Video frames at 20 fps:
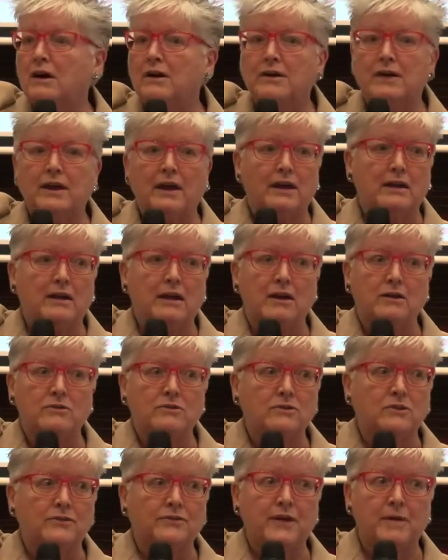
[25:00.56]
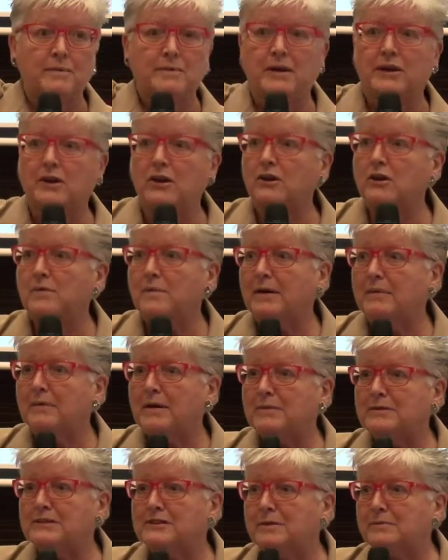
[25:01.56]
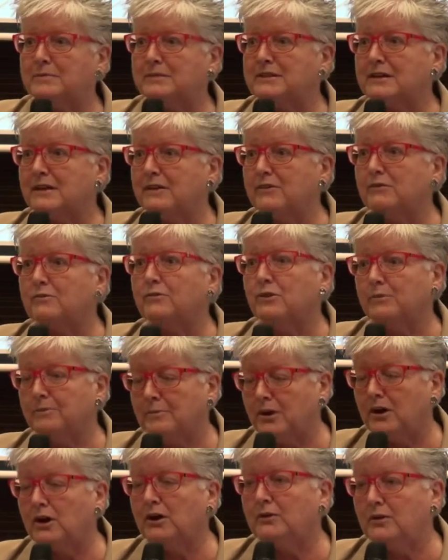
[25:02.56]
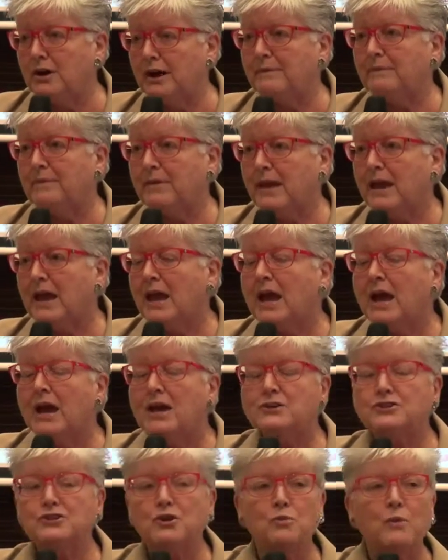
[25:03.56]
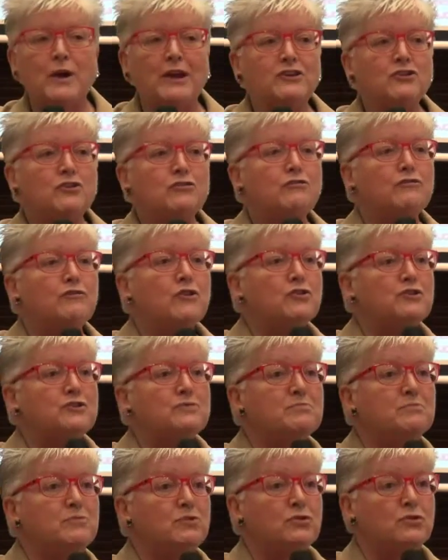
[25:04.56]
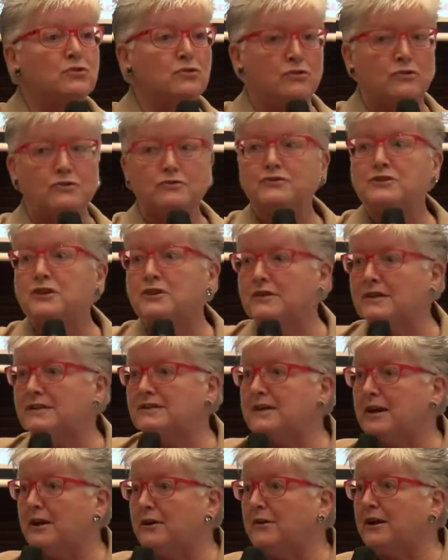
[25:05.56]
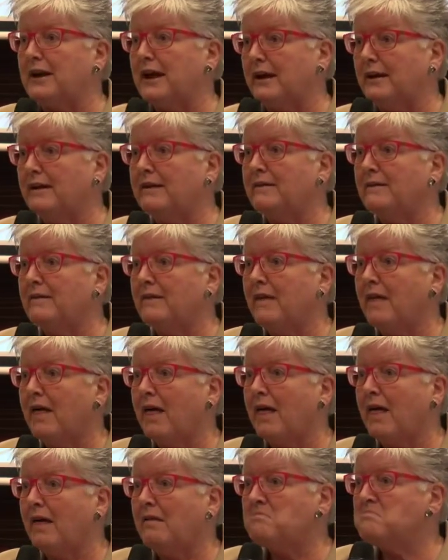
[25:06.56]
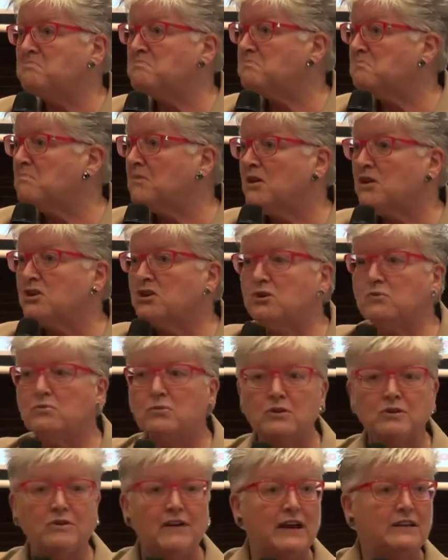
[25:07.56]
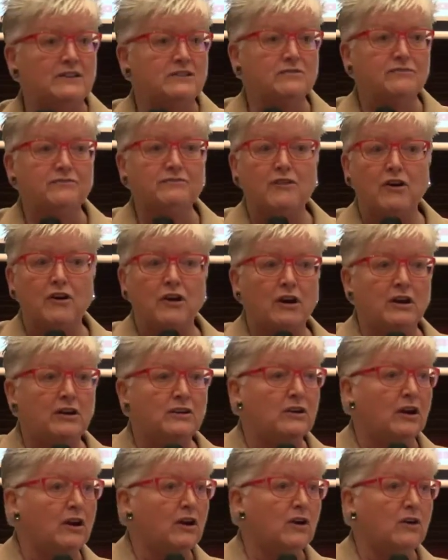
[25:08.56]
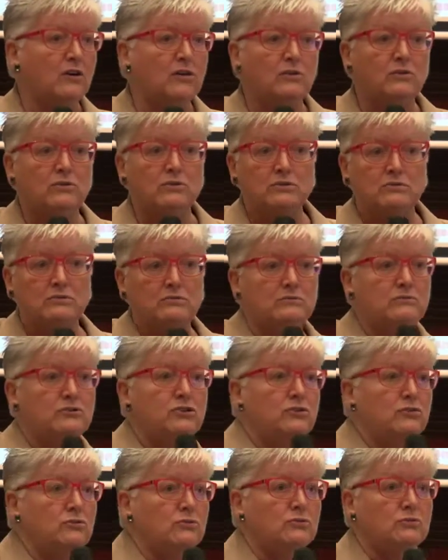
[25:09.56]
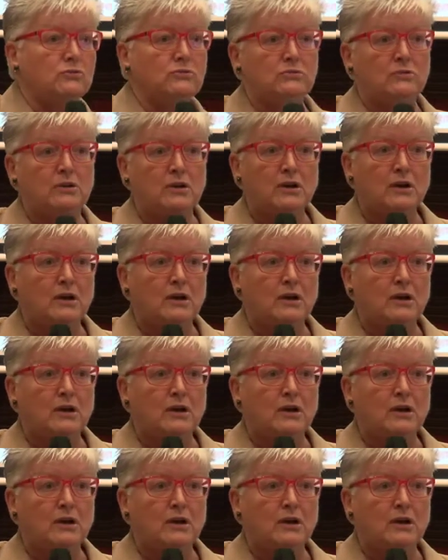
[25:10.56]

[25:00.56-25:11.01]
Okay, not that many, only about maybe 10% of the room. All right. So when you first moved to this area, you would have had to find a whole new